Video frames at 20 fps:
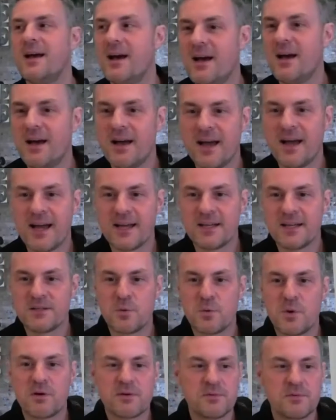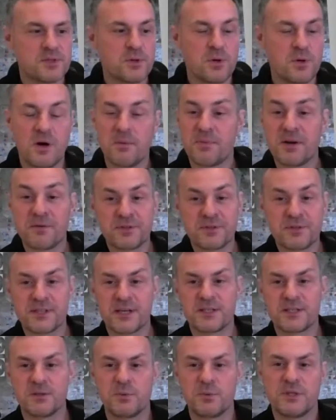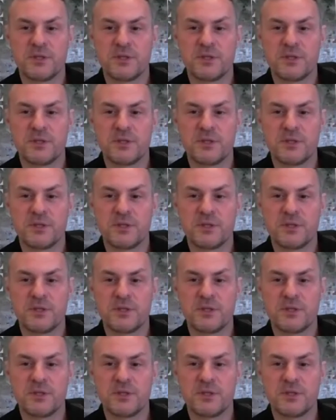And welcome to our breakfast session.